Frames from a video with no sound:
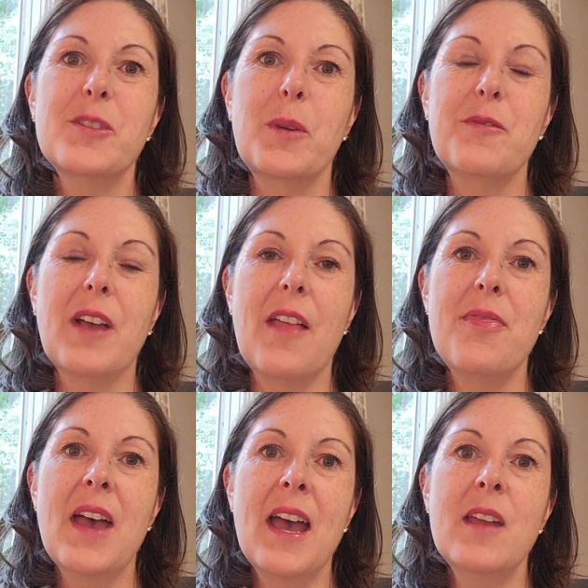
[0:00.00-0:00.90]
we've got
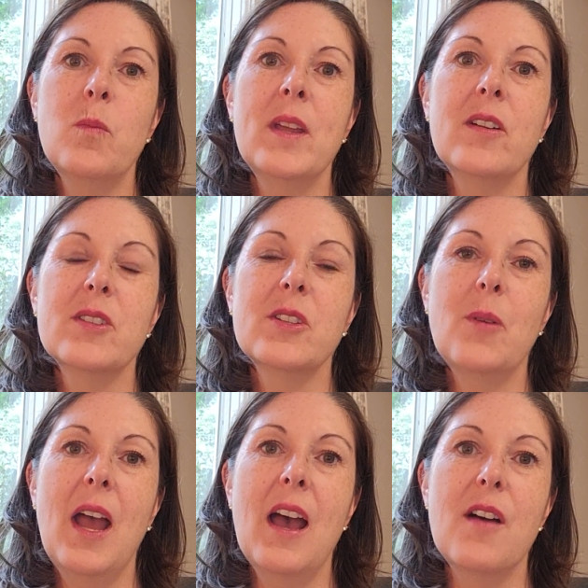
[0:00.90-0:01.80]
that. We also
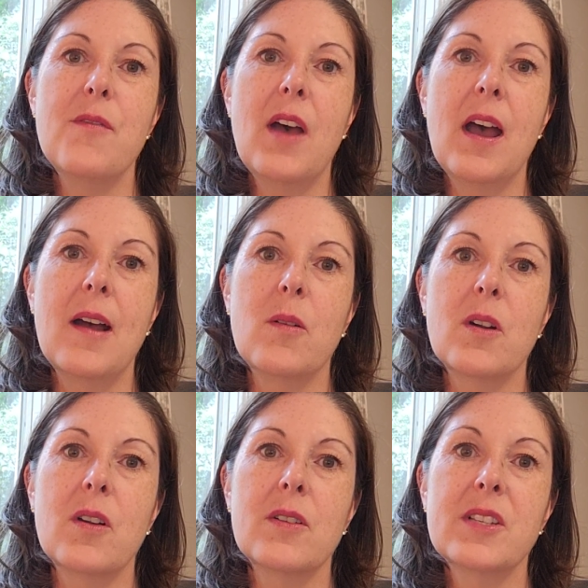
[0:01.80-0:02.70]
have
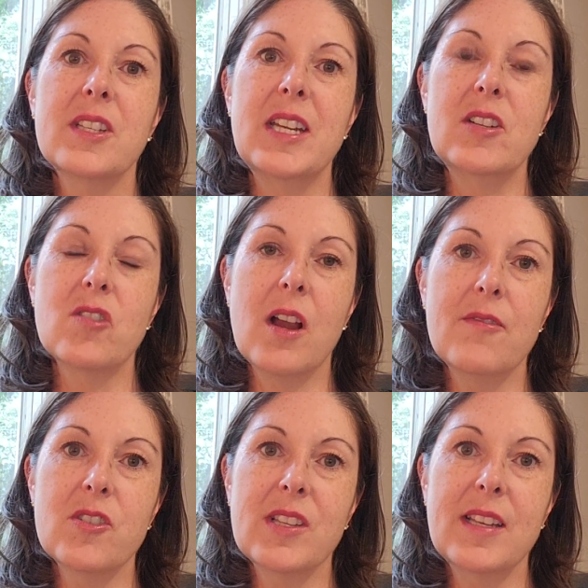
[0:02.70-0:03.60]
our state
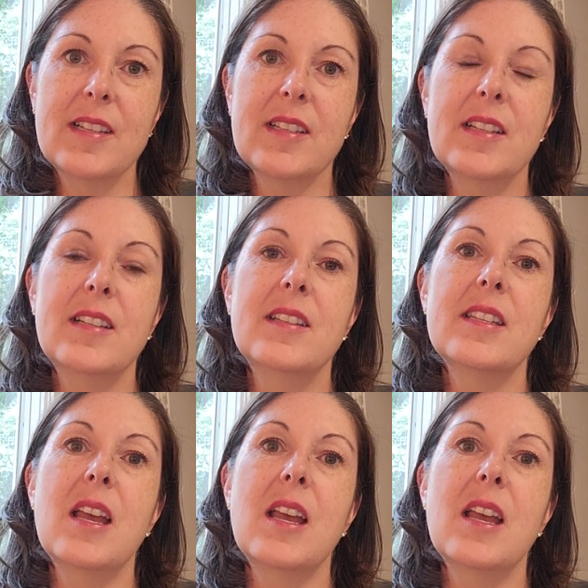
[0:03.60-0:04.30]
driver's license,